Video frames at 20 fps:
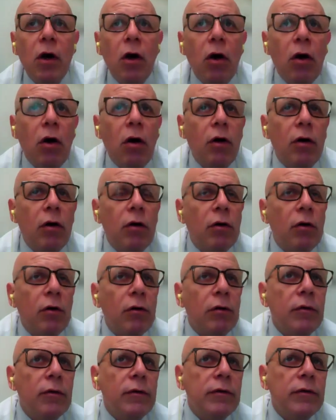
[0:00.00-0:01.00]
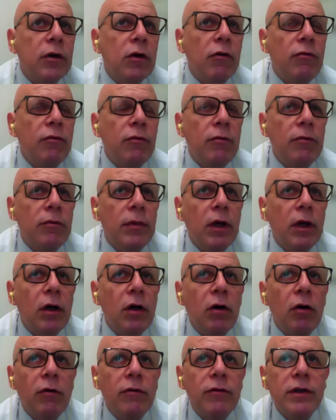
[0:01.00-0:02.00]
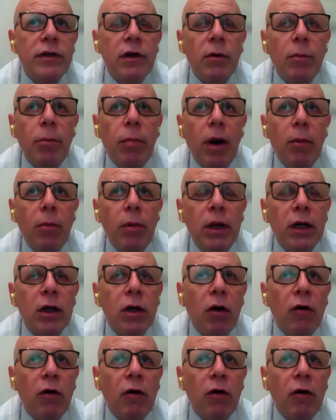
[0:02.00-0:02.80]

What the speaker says: of the Republic